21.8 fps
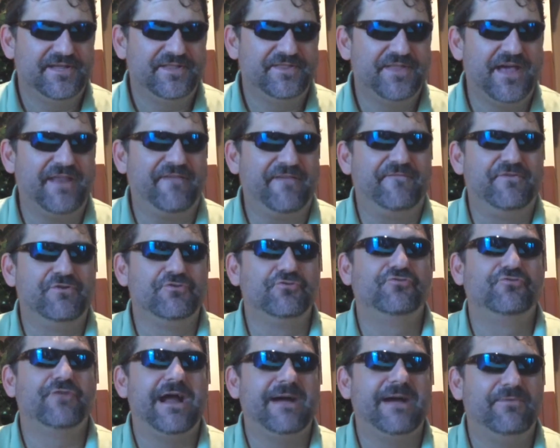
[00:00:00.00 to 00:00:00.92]
that if you
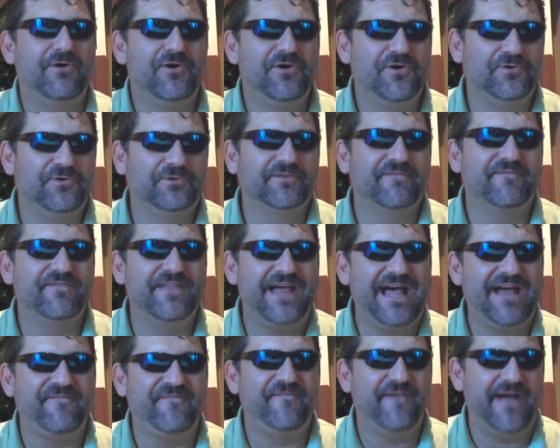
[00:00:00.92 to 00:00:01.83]
grab hold of
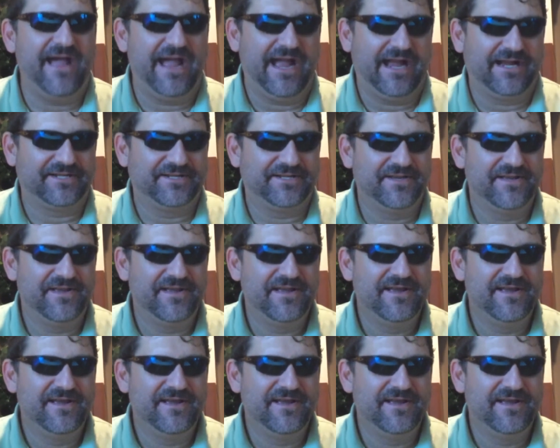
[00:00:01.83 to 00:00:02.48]
that fact,